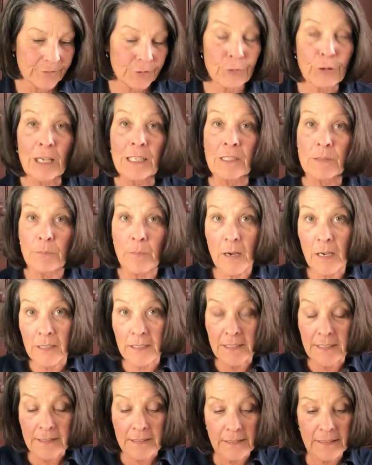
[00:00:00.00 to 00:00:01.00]
Dress
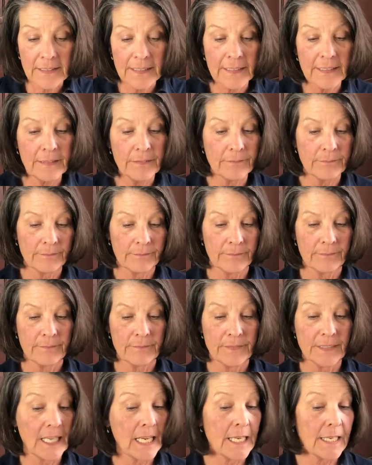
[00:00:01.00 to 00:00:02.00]
modestly,
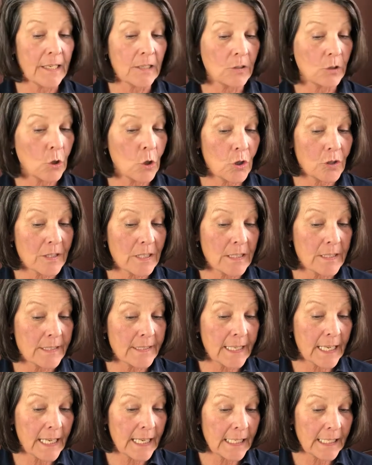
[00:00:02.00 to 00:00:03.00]
take losses
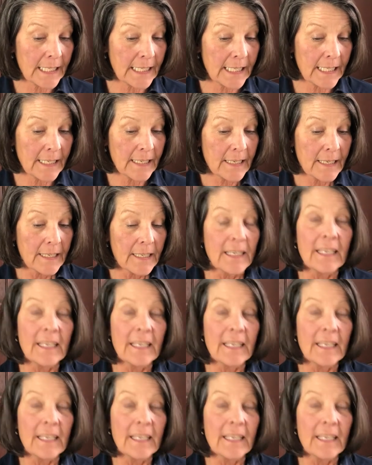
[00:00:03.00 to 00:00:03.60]
daily,